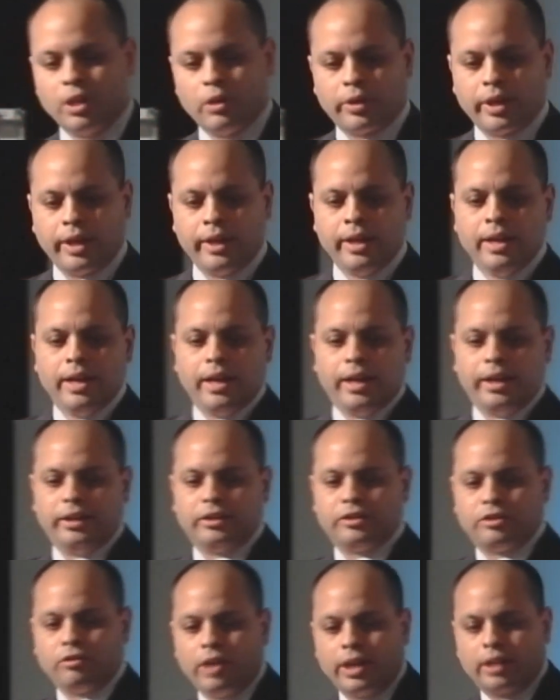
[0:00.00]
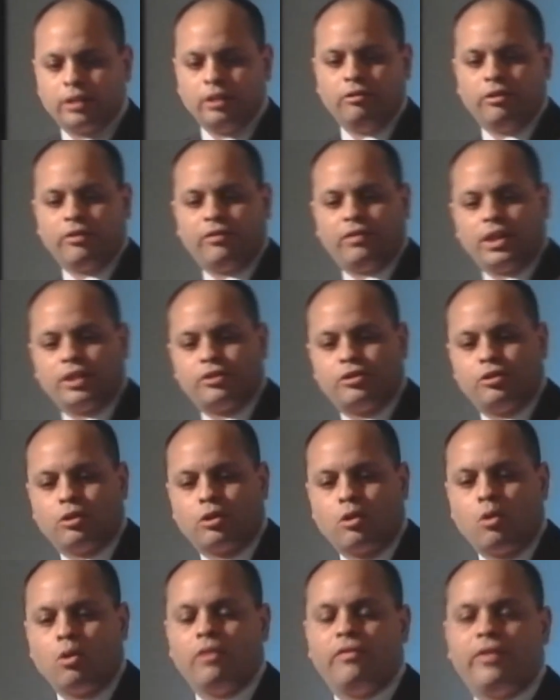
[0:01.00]
Okay? And it directly reflects
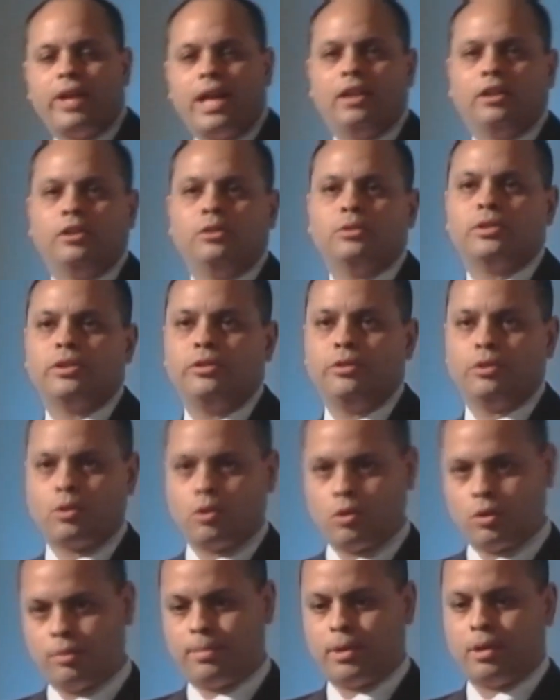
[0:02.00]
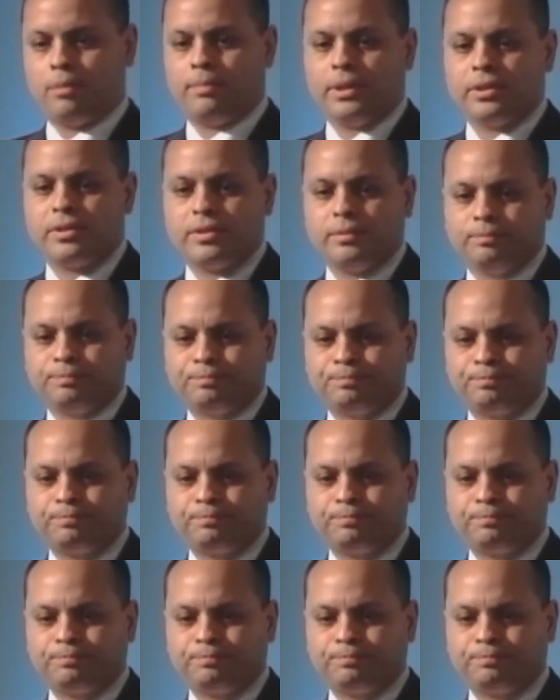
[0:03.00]
your core values and your core purpose.